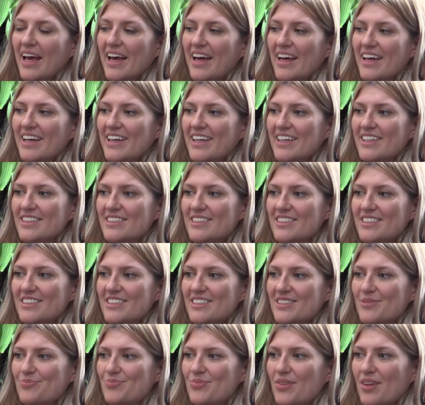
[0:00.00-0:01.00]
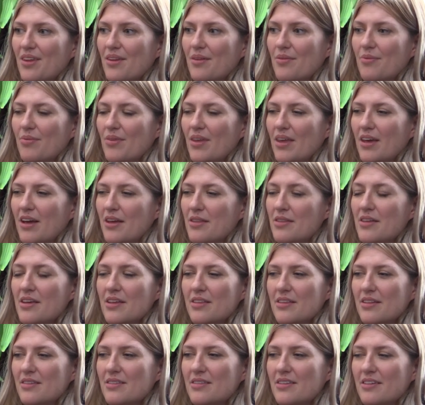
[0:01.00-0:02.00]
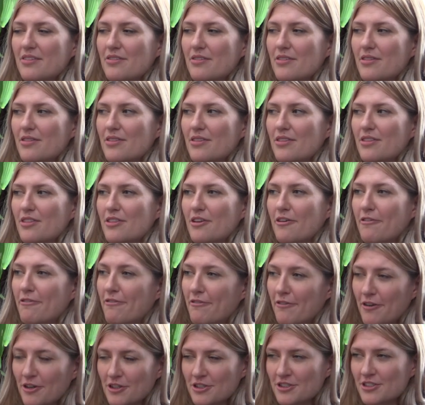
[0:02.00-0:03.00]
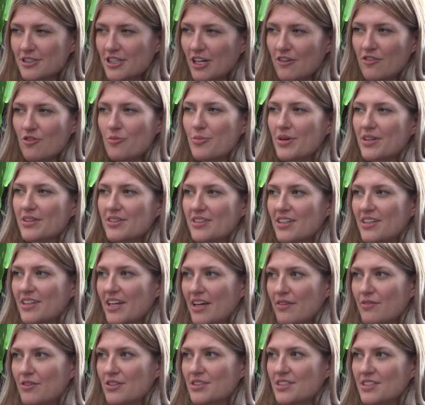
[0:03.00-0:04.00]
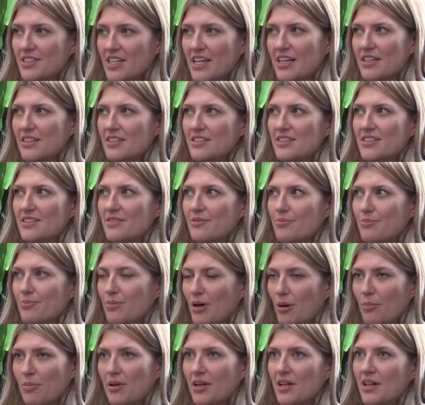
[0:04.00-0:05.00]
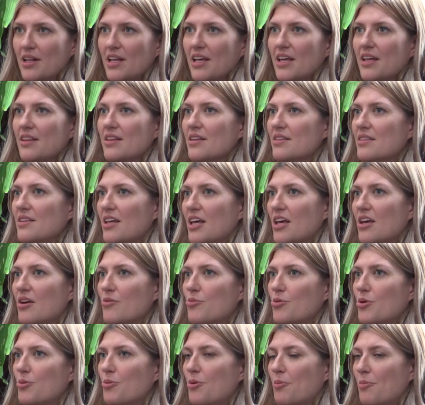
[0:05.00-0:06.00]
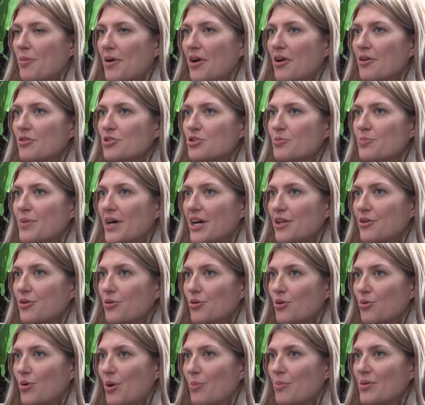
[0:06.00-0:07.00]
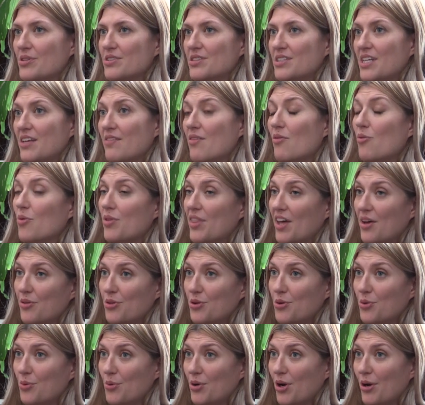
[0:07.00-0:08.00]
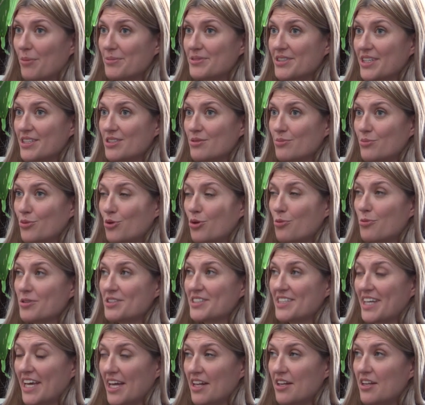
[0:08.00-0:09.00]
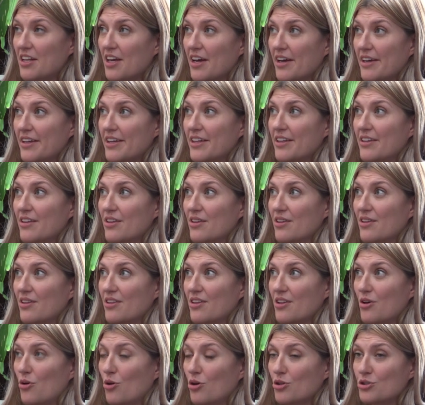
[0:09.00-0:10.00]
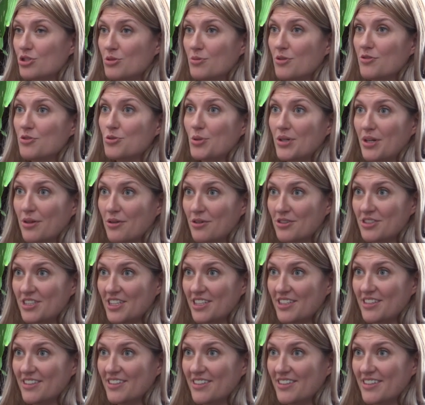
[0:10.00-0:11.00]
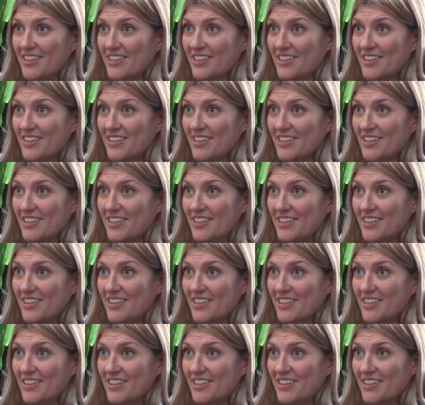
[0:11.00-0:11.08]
And I think that the first government that ever said publicly that they were prepared to ban nuclear weapons even without the nuclear arms states on board was Kenya in the autumn of 2013.